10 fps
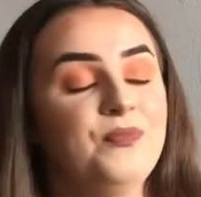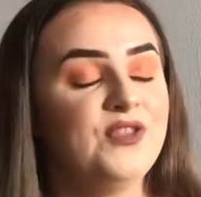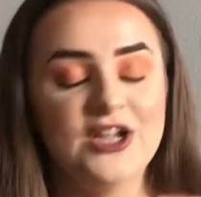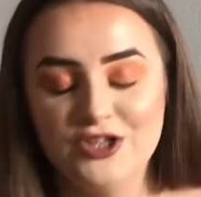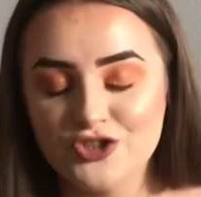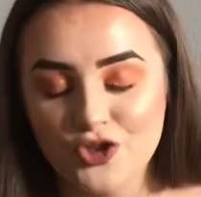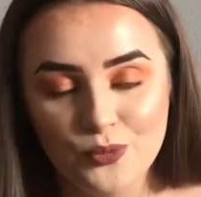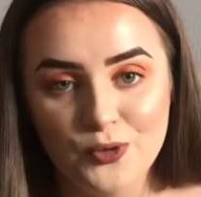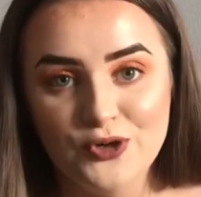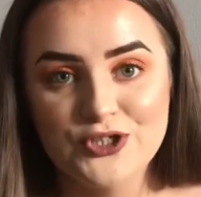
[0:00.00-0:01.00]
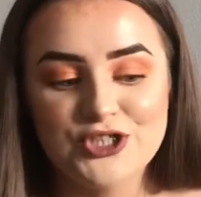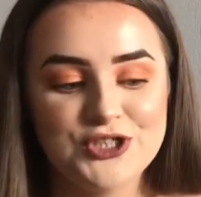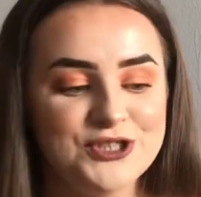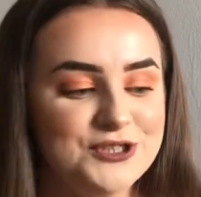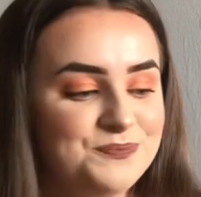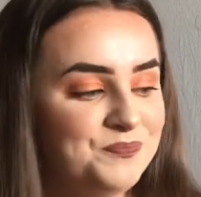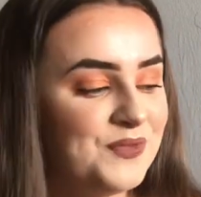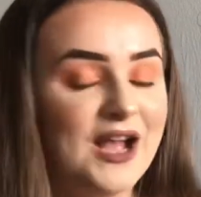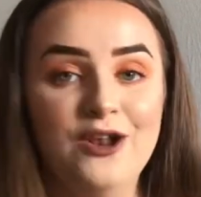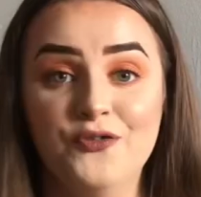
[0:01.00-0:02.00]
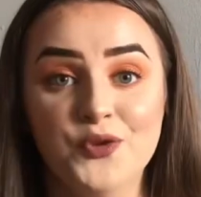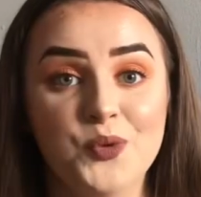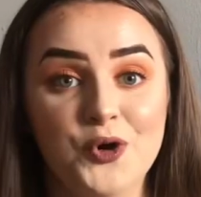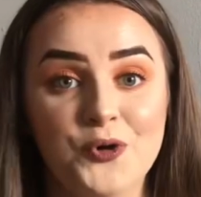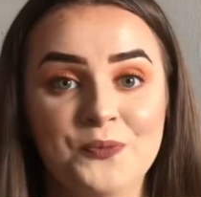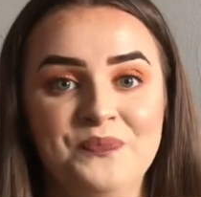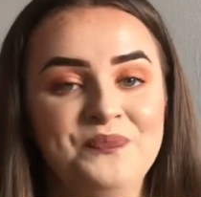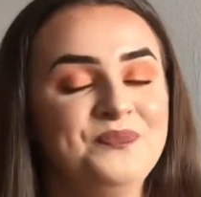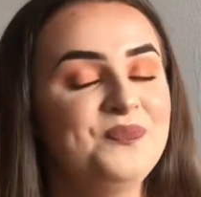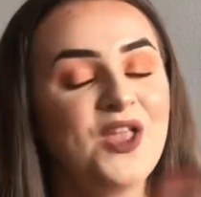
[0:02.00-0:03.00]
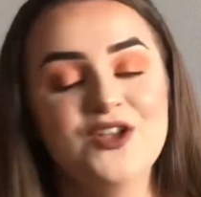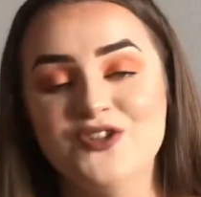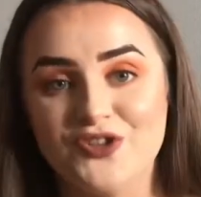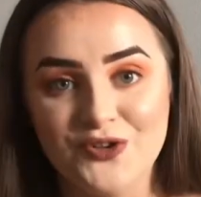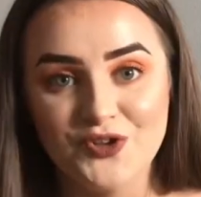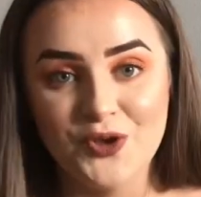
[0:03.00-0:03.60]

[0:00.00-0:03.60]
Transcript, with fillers: thank you so much I love you all so